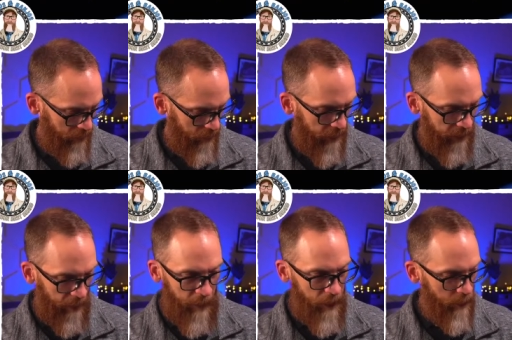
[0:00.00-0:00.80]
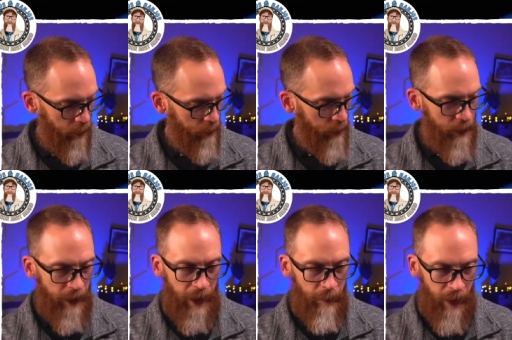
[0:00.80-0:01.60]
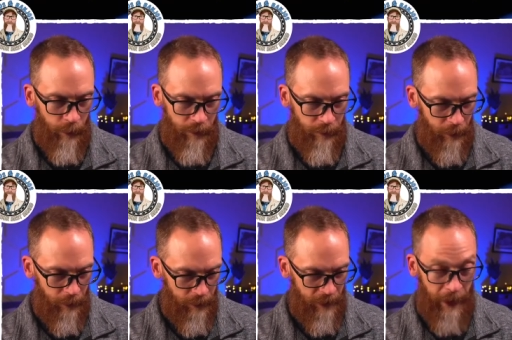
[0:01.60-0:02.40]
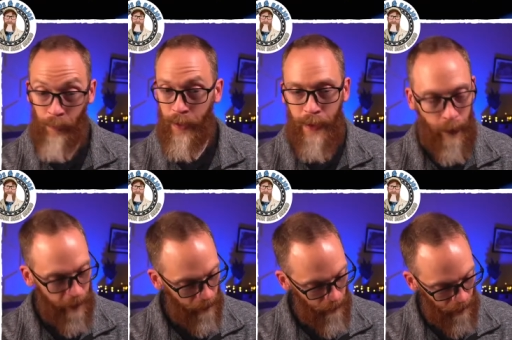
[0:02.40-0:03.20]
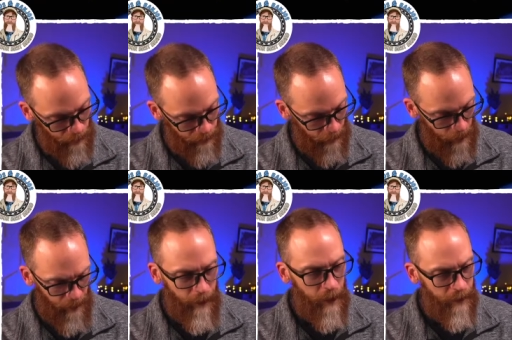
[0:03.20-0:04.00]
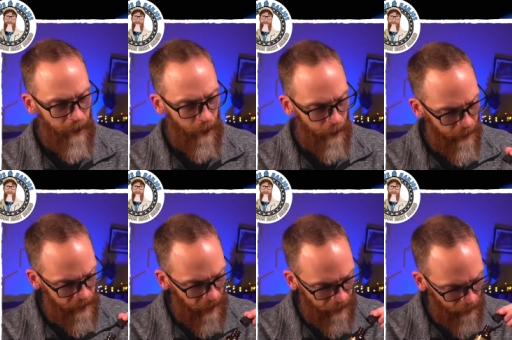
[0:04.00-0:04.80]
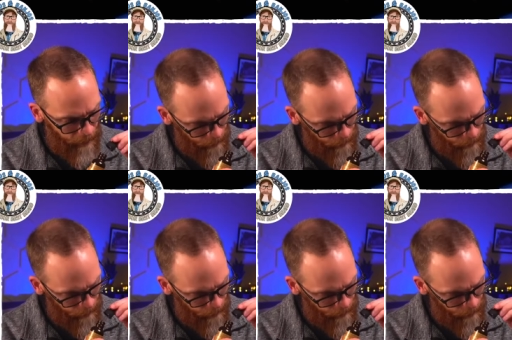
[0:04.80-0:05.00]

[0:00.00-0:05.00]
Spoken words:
Nick? I'm not sure which ones you came out with first and how many you came out with first, but I've heard of the Zydeco